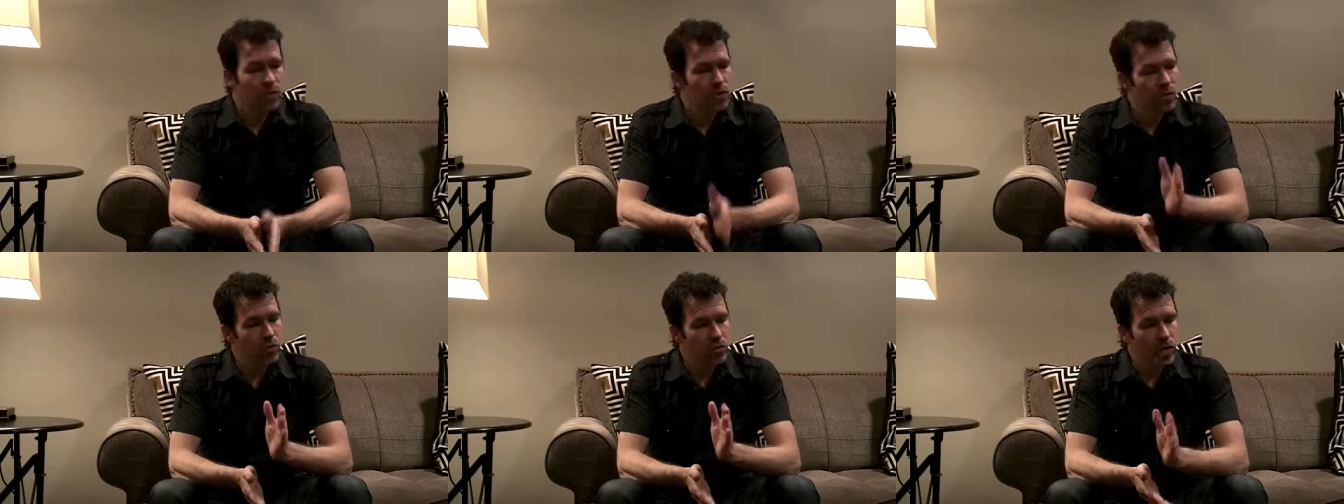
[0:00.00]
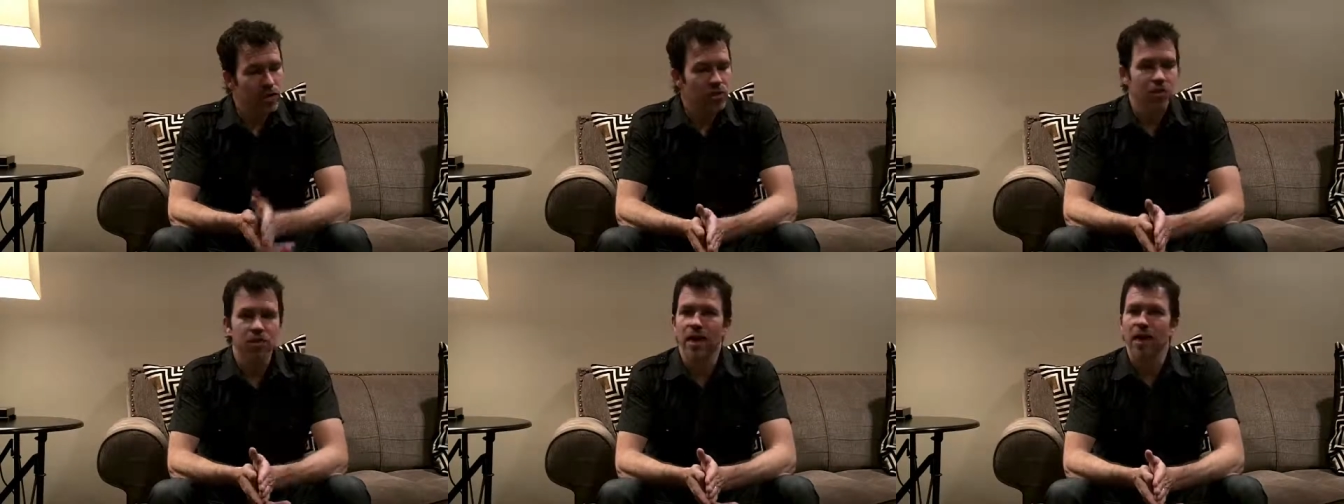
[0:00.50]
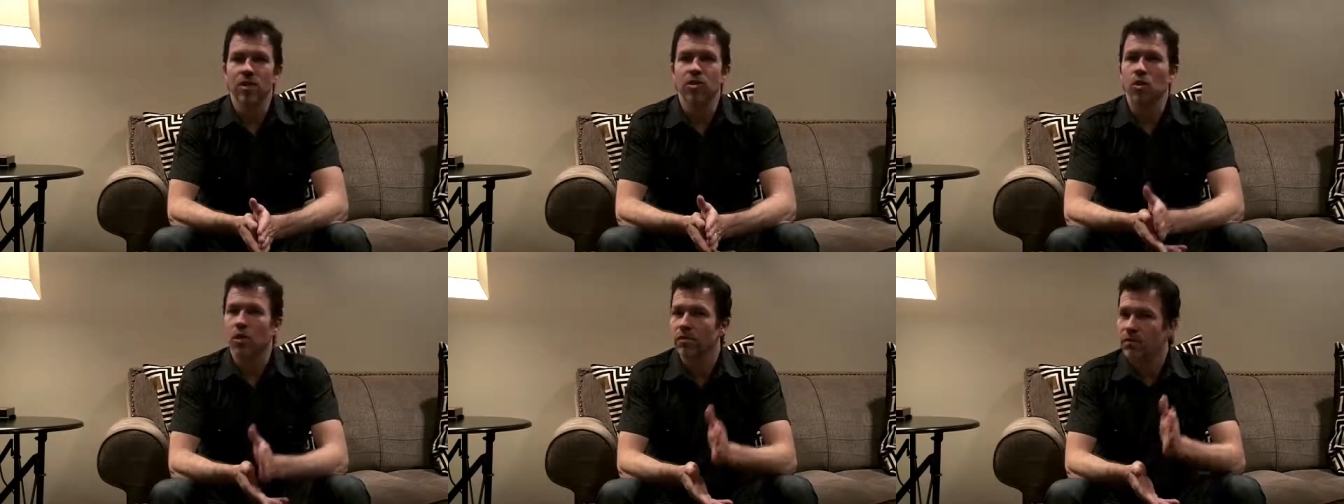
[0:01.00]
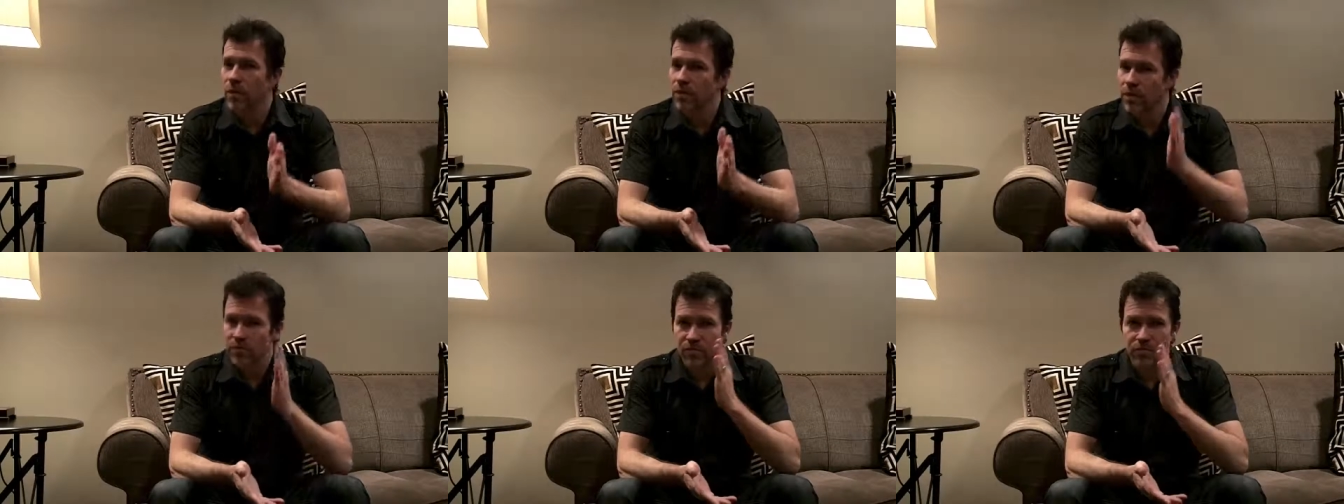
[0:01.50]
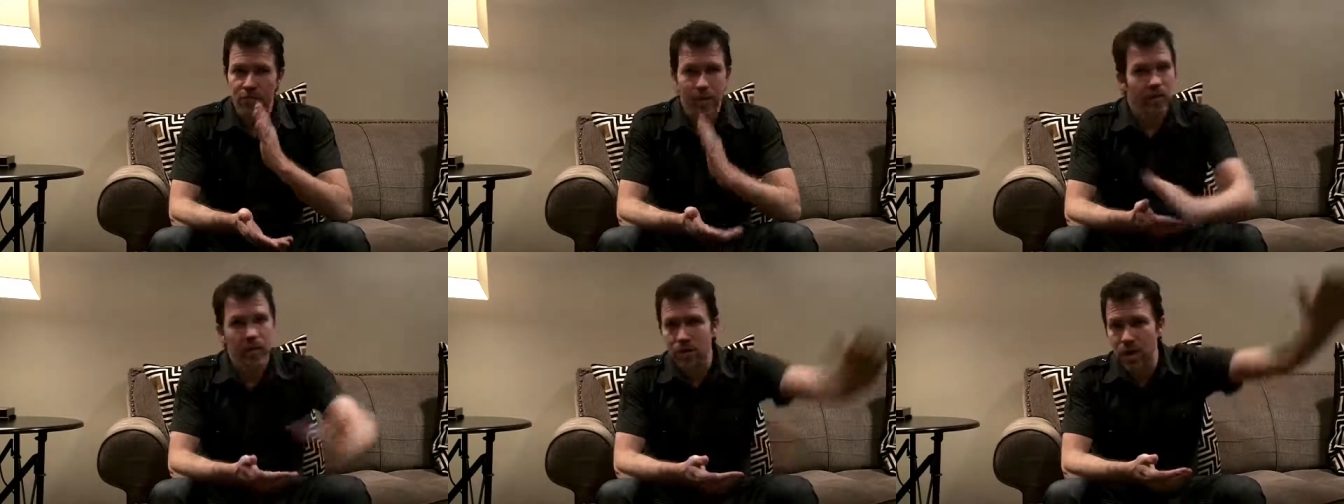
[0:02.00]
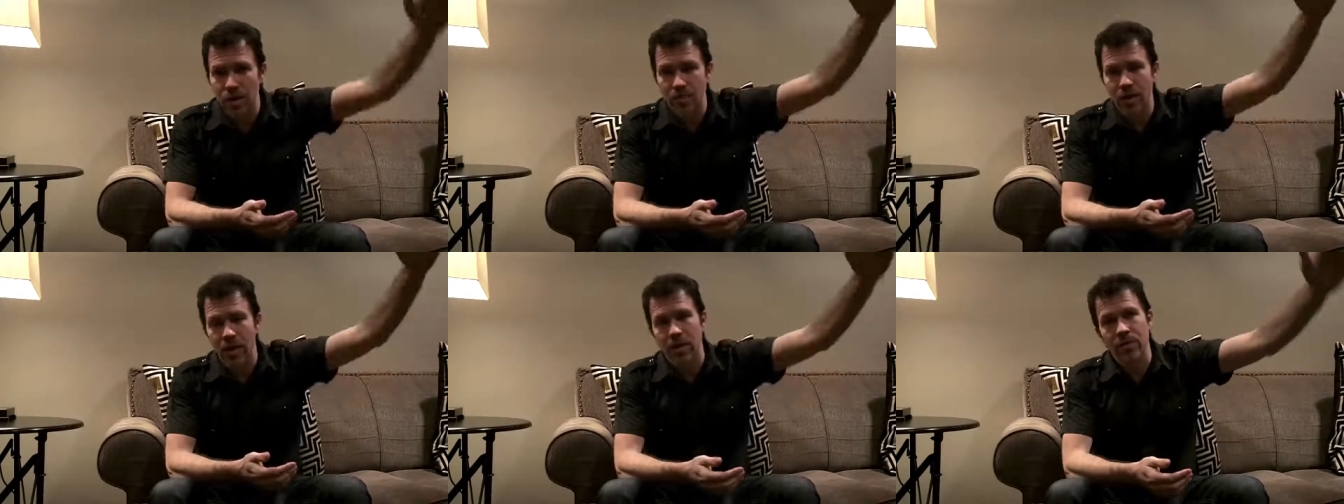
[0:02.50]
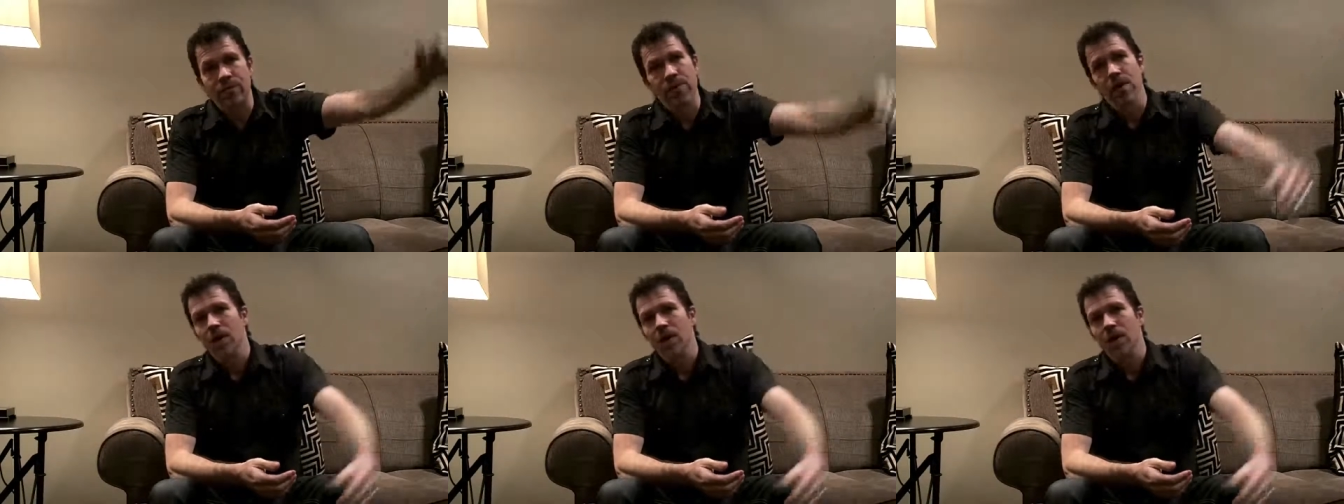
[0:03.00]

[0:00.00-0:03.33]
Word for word: So let's just kind of start from the very top down,